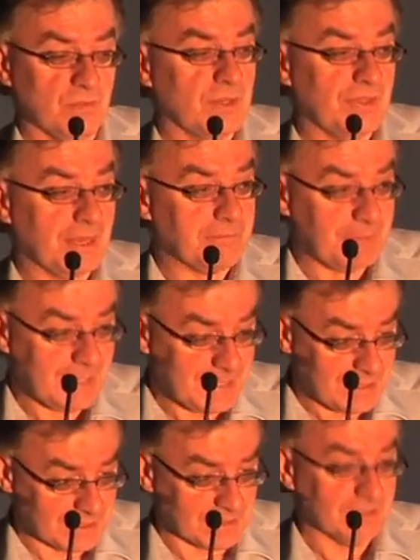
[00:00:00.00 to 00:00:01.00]
where they
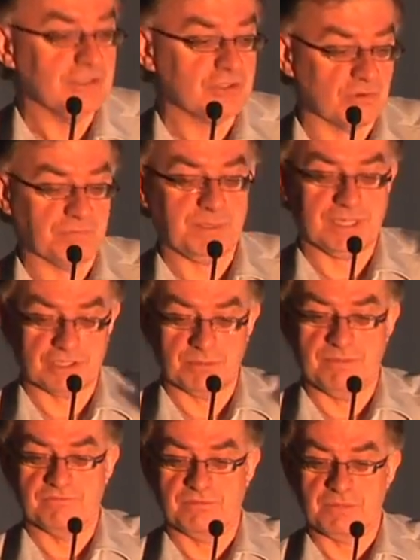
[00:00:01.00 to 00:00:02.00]
appear to have picked
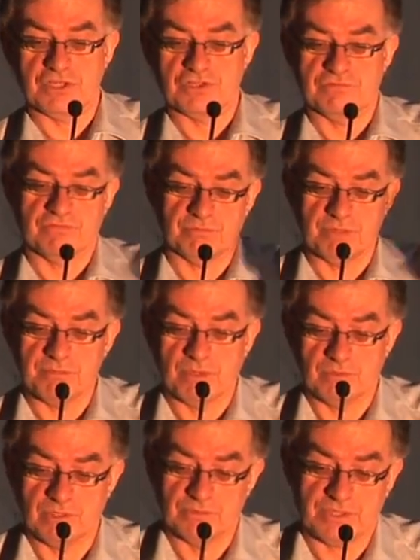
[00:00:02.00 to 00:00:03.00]
up information from
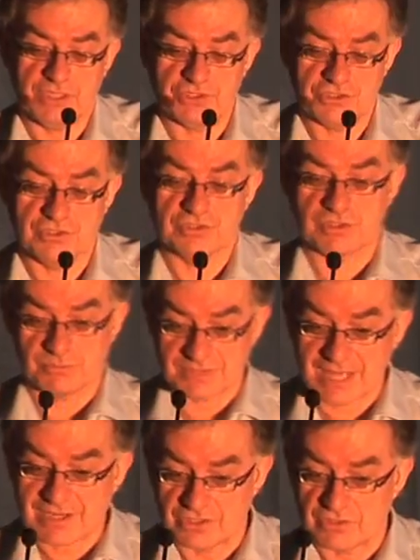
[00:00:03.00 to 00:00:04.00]
remote locations that was
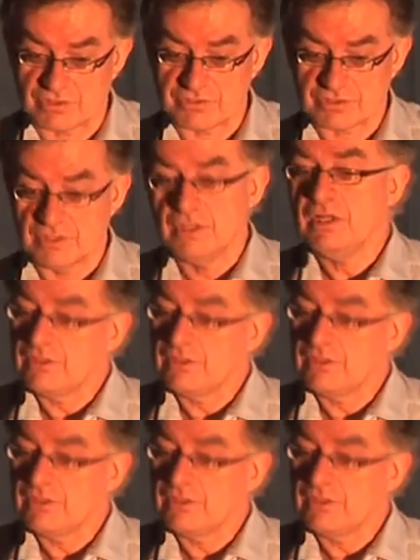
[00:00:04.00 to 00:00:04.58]
accurate,